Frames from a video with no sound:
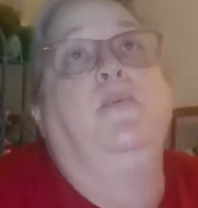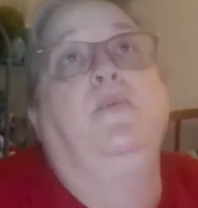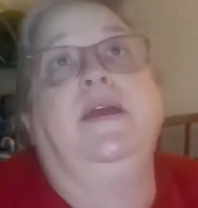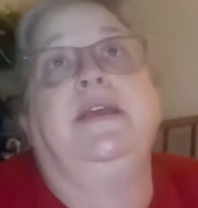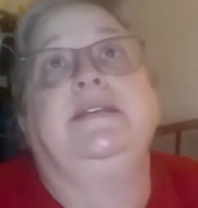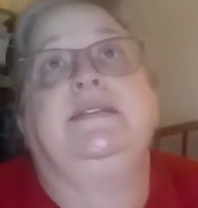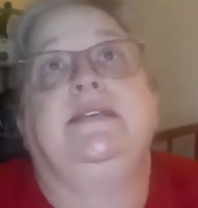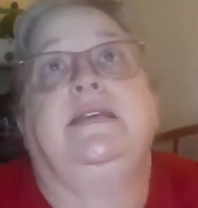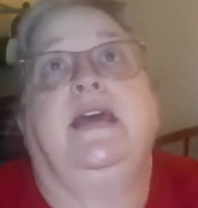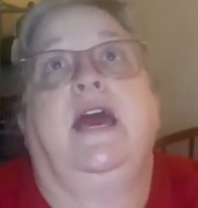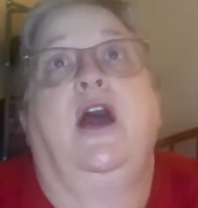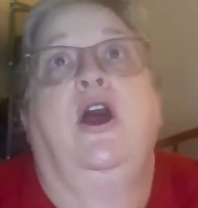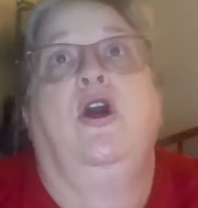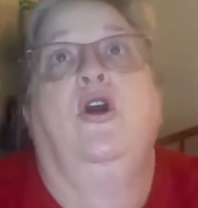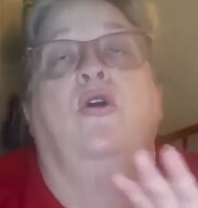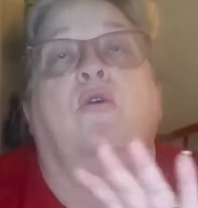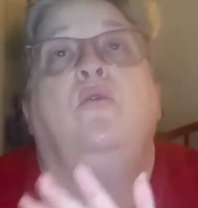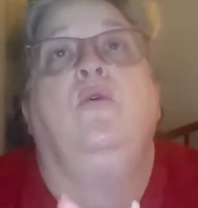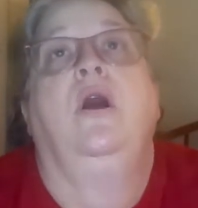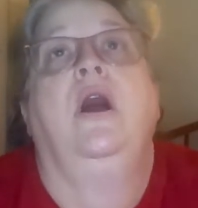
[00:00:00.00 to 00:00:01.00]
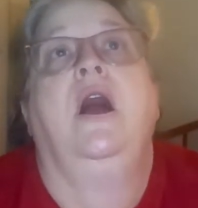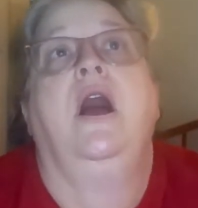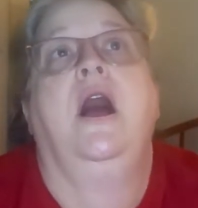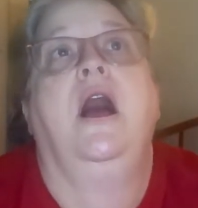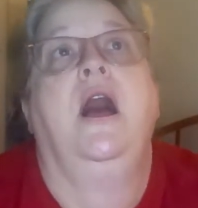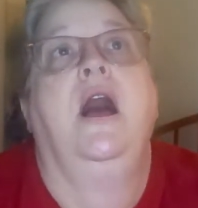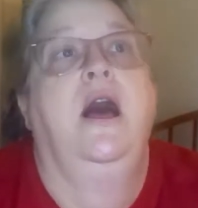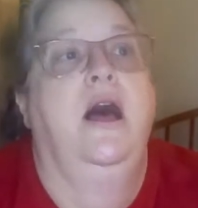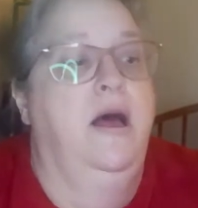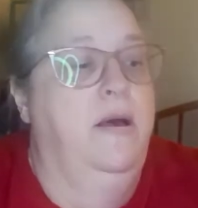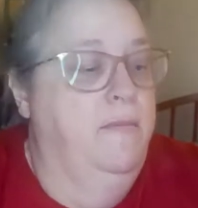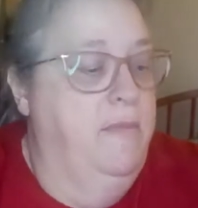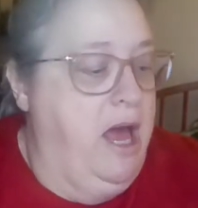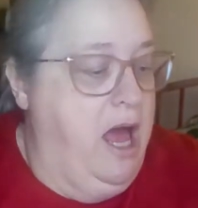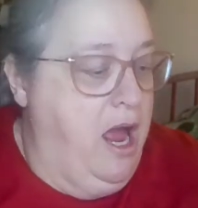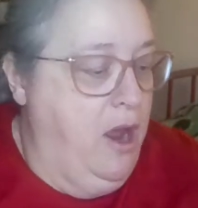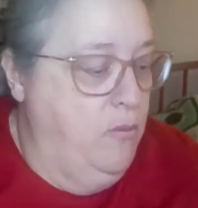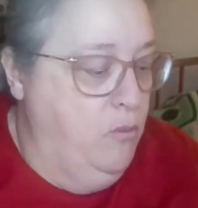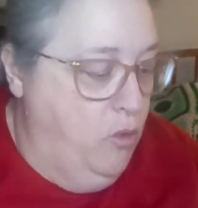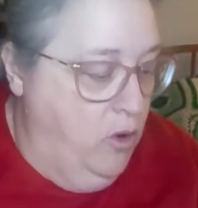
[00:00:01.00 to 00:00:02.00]
weeks ago,
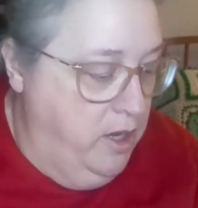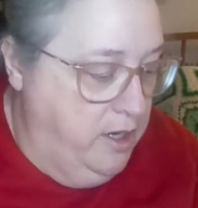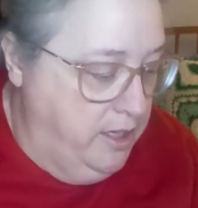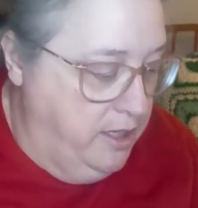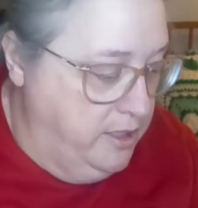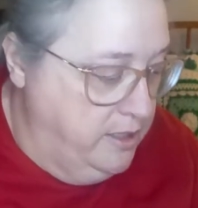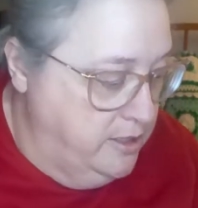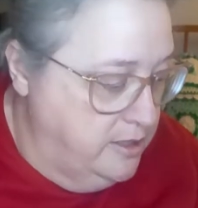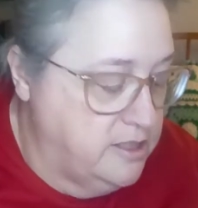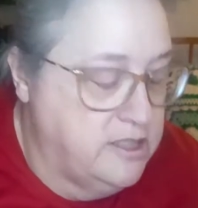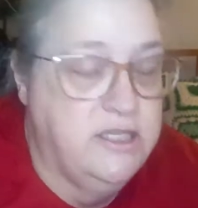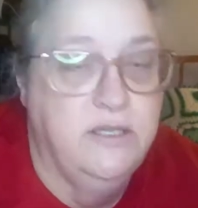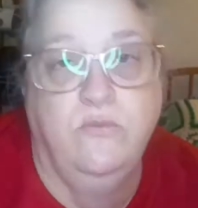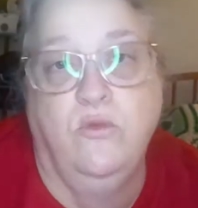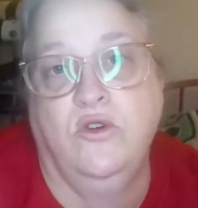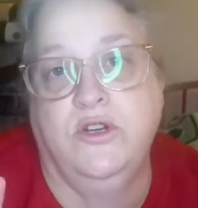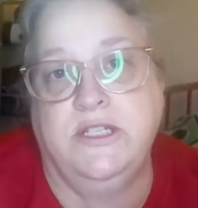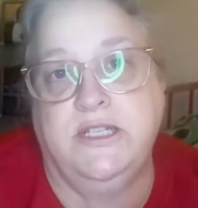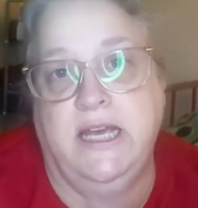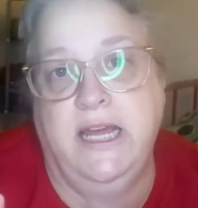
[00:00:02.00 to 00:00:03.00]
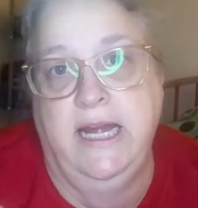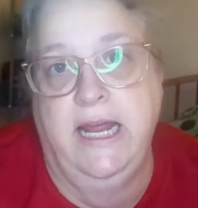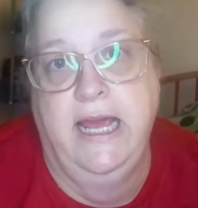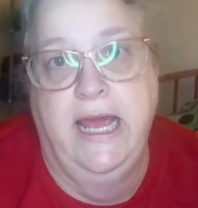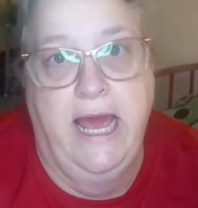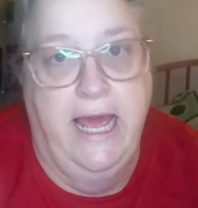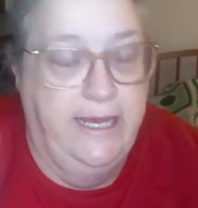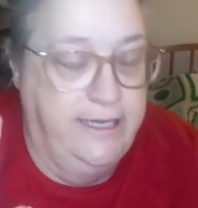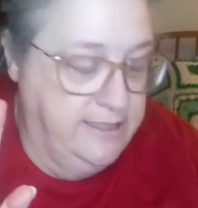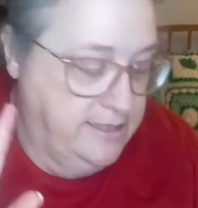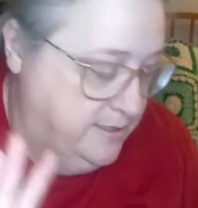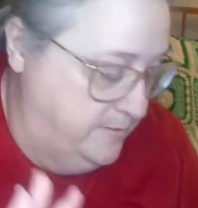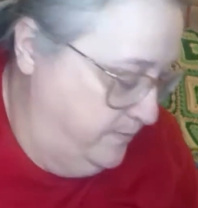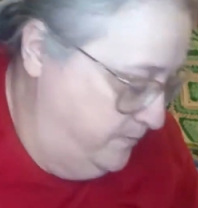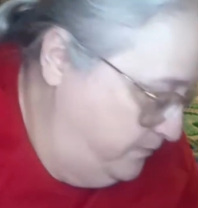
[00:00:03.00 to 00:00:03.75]
I wanted some more skinny cakes.